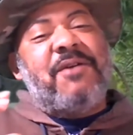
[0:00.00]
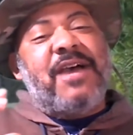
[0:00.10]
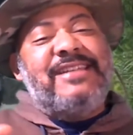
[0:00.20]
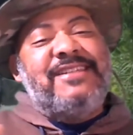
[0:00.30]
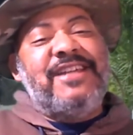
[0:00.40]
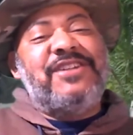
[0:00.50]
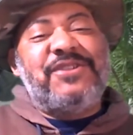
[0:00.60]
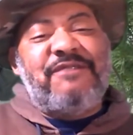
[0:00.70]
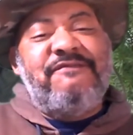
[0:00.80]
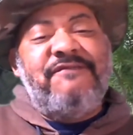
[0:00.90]

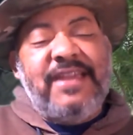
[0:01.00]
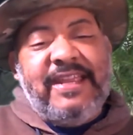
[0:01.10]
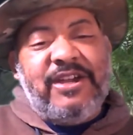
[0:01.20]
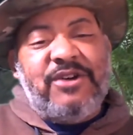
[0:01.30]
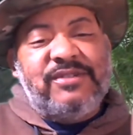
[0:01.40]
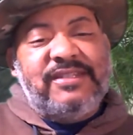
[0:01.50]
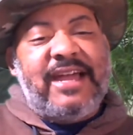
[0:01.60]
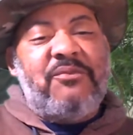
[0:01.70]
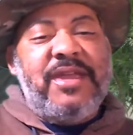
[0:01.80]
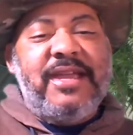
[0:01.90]
additional videos
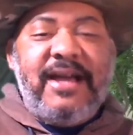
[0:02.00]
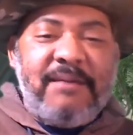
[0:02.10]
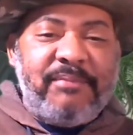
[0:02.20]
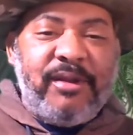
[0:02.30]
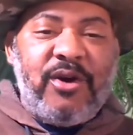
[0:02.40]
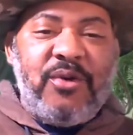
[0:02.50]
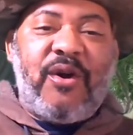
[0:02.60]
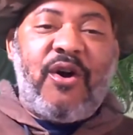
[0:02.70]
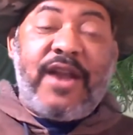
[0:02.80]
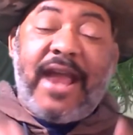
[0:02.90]
that we upload
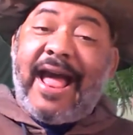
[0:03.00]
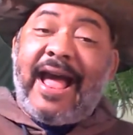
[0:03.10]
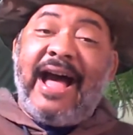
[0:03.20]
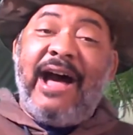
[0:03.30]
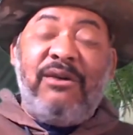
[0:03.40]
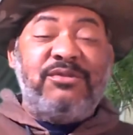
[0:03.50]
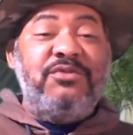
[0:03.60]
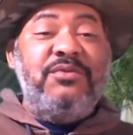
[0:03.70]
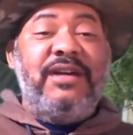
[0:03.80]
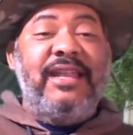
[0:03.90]
on how
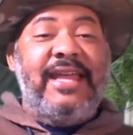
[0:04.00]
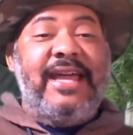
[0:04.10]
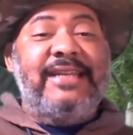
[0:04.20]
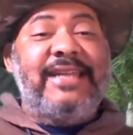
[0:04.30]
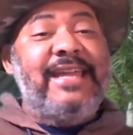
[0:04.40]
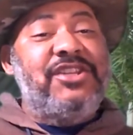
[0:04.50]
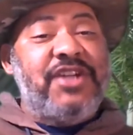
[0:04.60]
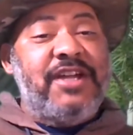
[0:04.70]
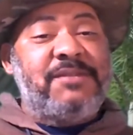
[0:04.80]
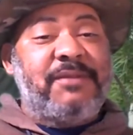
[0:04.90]
to collect a
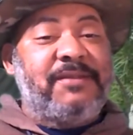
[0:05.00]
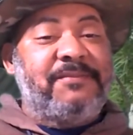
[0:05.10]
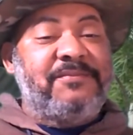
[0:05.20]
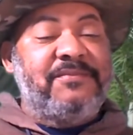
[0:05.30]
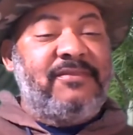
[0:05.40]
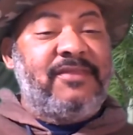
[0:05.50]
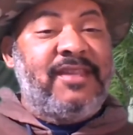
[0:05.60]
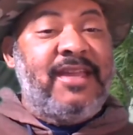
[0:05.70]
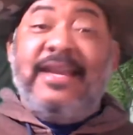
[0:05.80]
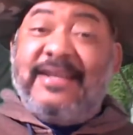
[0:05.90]
judgment.
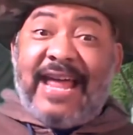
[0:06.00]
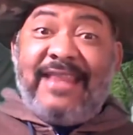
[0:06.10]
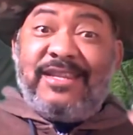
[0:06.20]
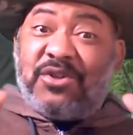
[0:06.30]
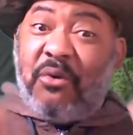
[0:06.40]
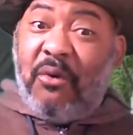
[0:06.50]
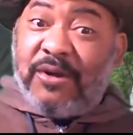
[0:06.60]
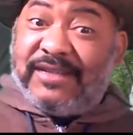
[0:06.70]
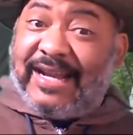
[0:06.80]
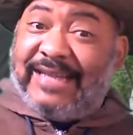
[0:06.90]
Now, this
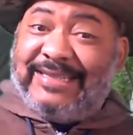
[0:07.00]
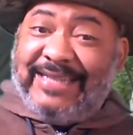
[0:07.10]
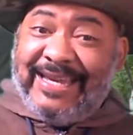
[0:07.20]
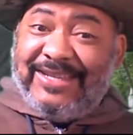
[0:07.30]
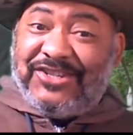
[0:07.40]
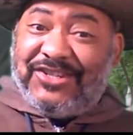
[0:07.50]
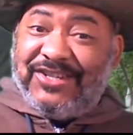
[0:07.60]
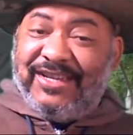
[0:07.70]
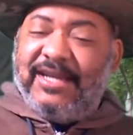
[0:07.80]
course that I teach